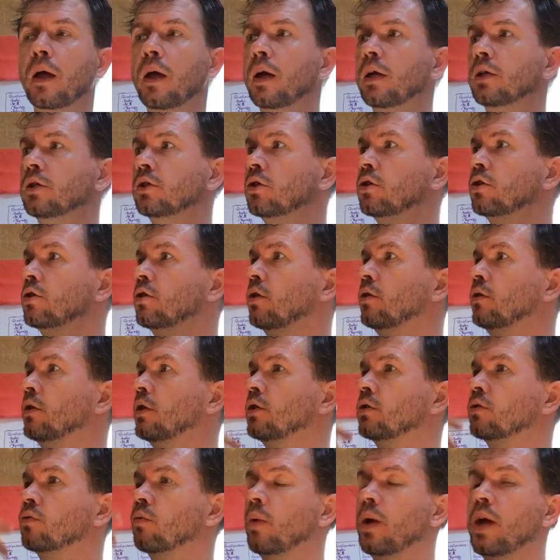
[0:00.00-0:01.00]
As soon
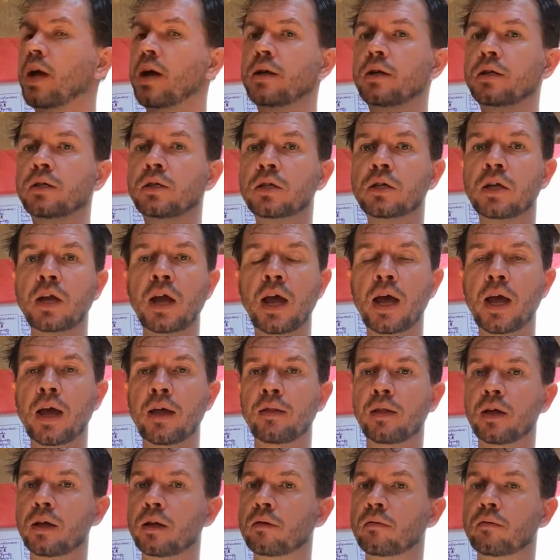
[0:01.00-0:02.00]
as we
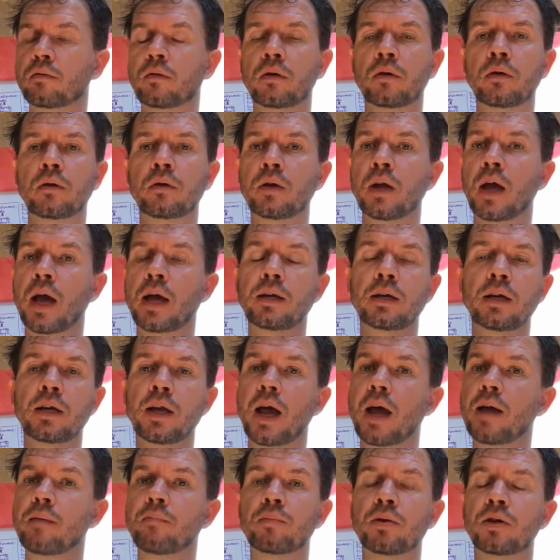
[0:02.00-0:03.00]
understand that
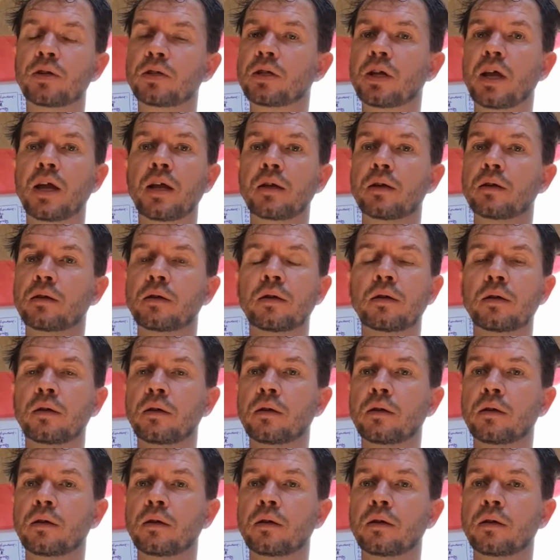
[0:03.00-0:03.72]
99%